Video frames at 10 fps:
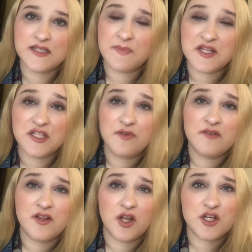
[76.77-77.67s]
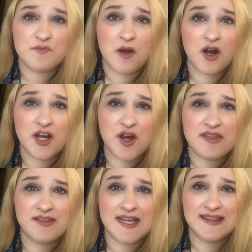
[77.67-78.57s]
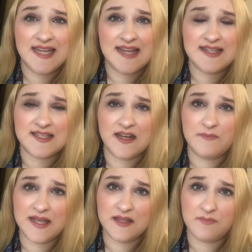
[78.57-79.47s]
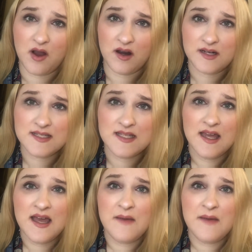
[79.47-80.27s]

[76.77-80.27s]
especially if you have a large party or anything like that that's going to be at the parks.